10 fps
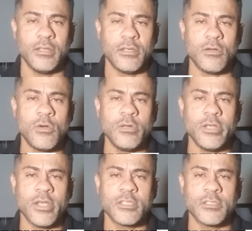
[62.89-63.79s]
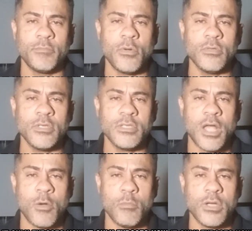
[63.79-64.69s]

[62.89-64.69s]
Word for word: It only exposes how